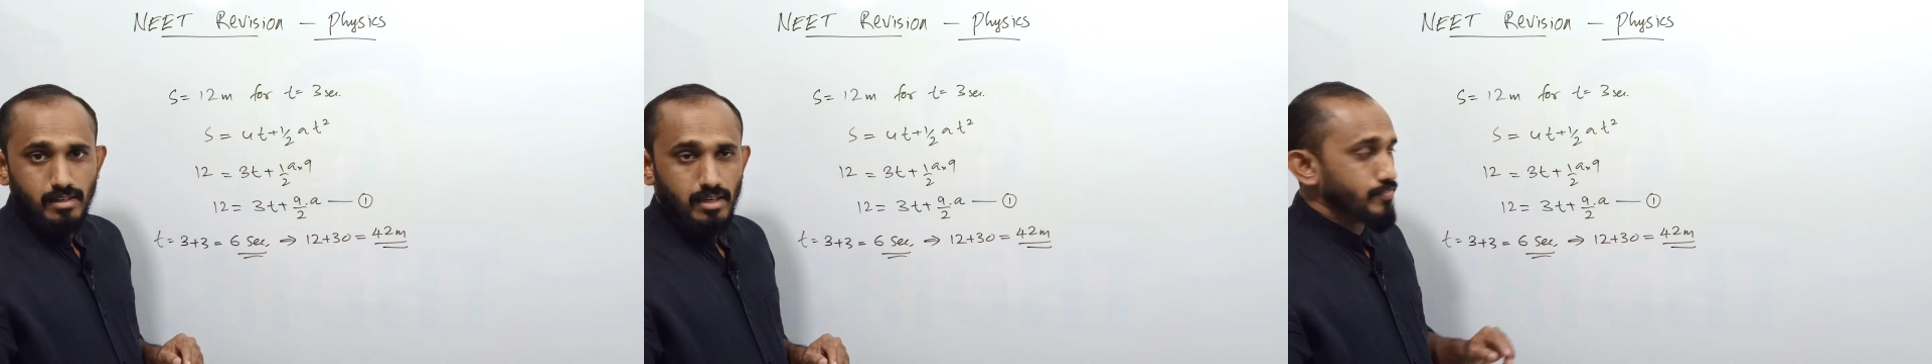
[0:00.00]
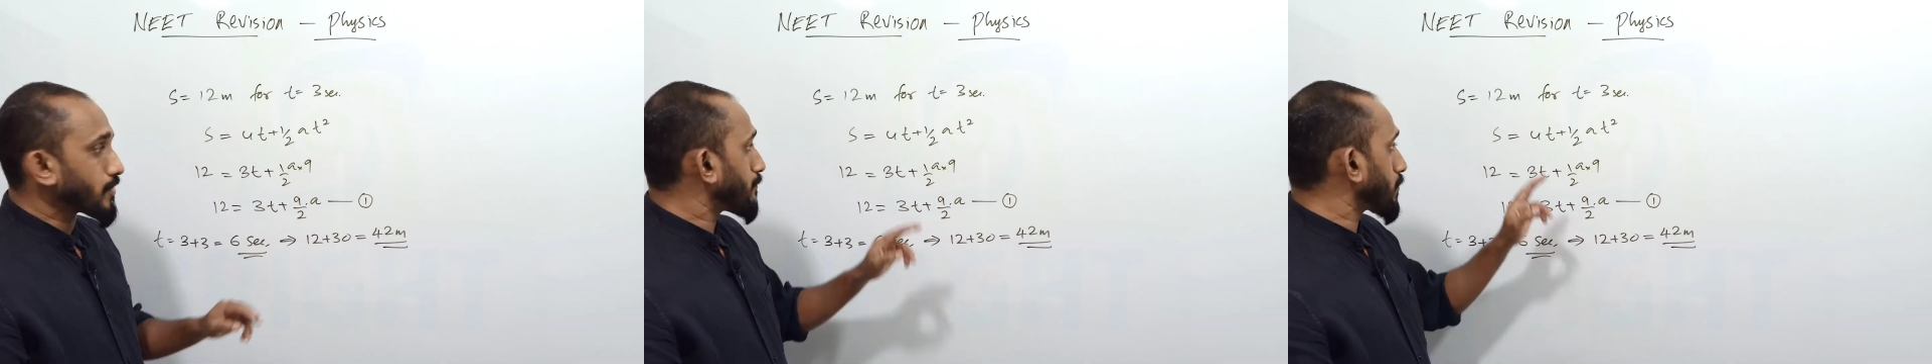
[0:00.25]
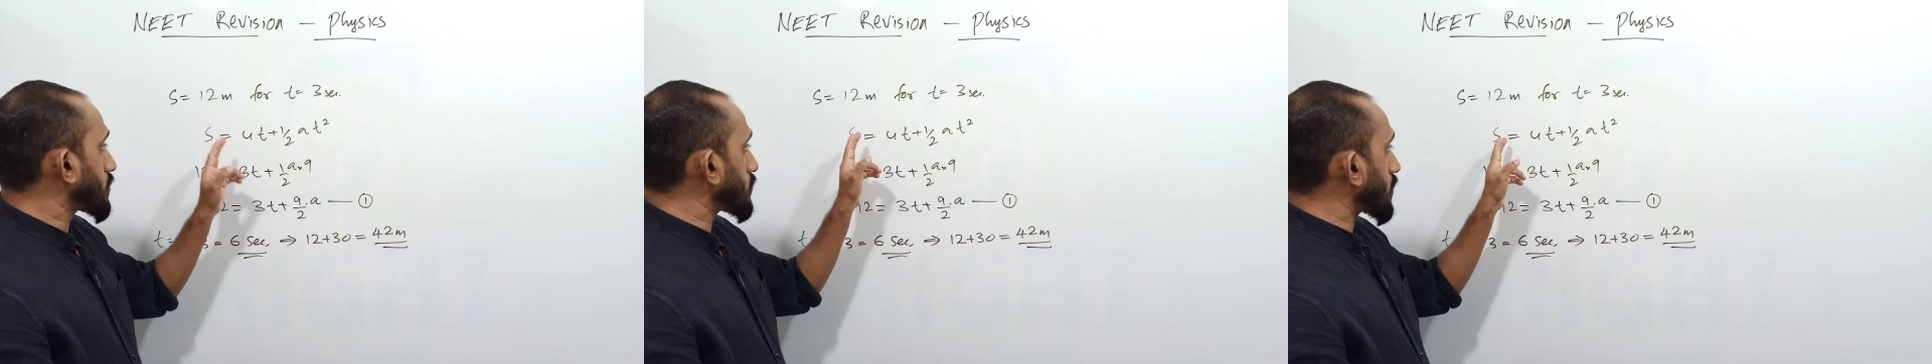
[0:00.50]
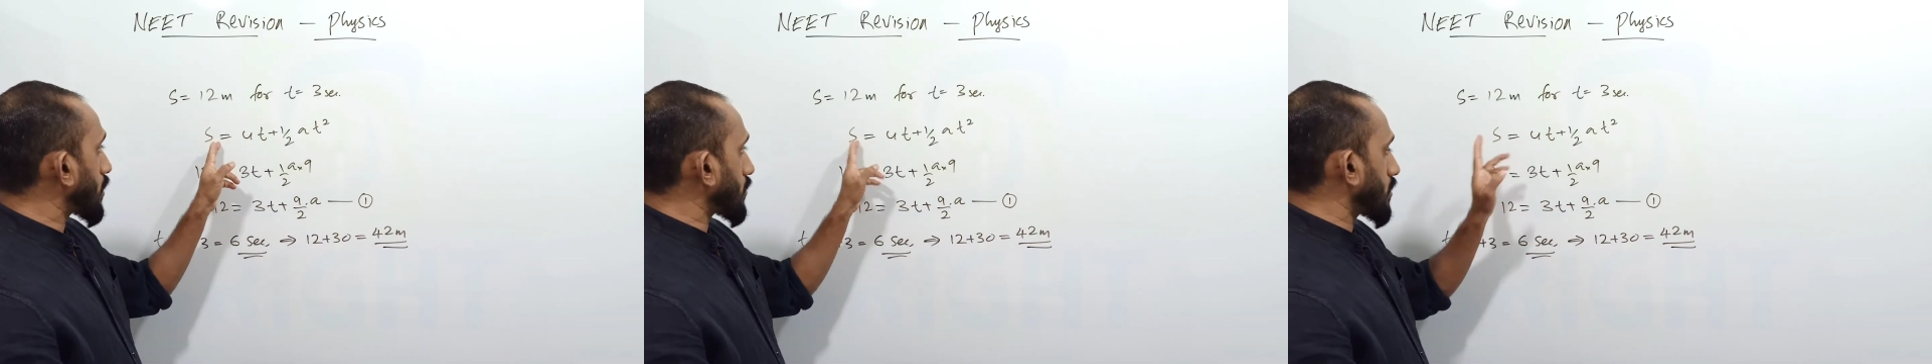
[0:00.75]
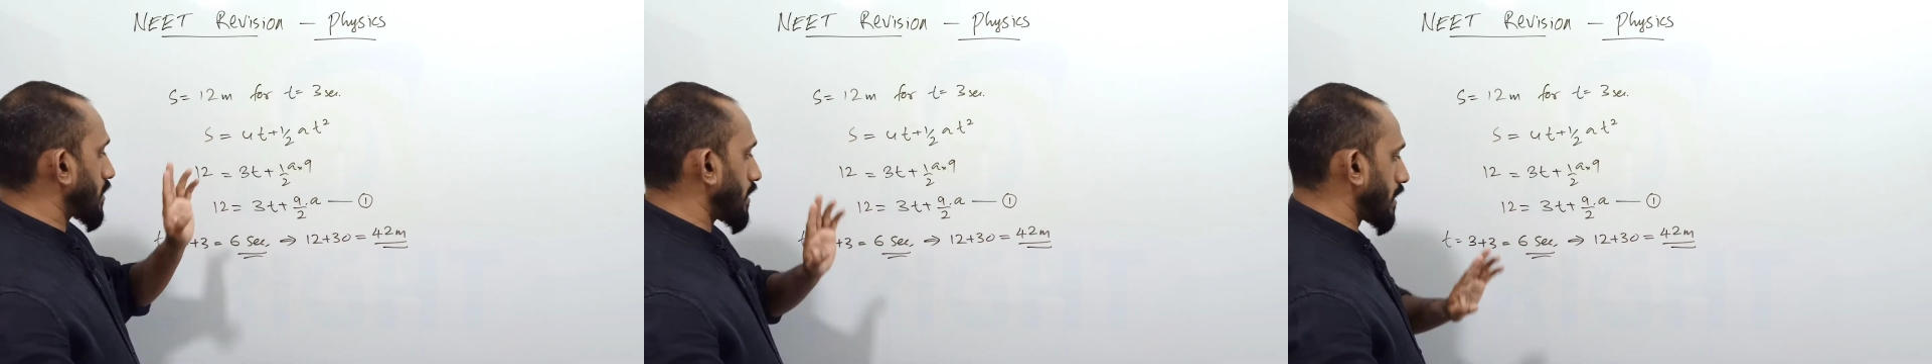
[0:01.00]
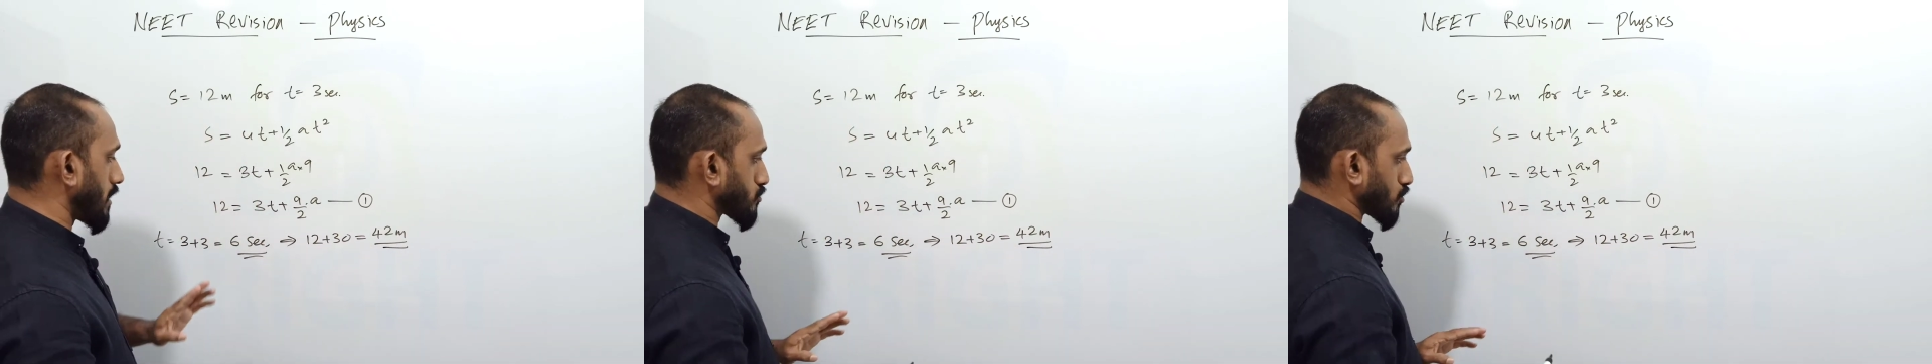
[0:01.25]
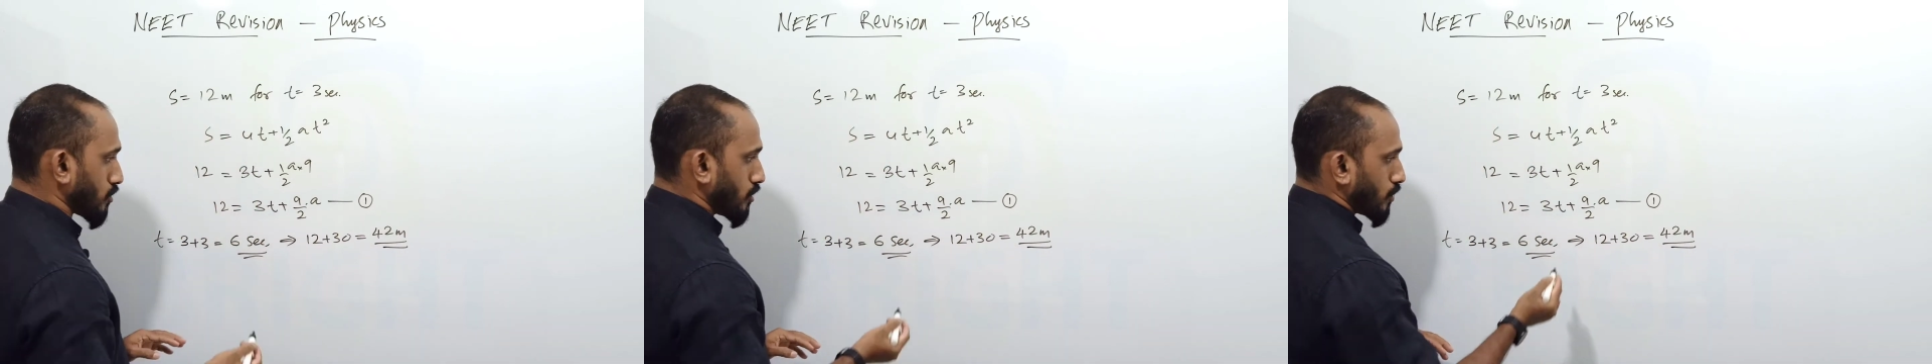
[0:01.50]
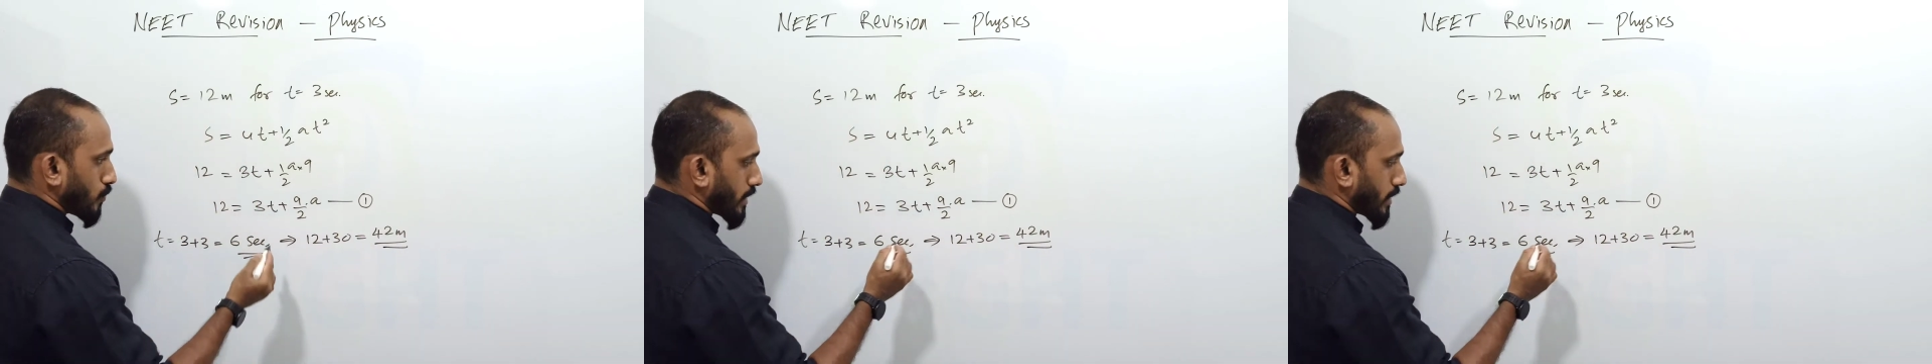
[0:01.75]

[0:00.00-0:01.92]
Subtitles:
If you put this equation here also,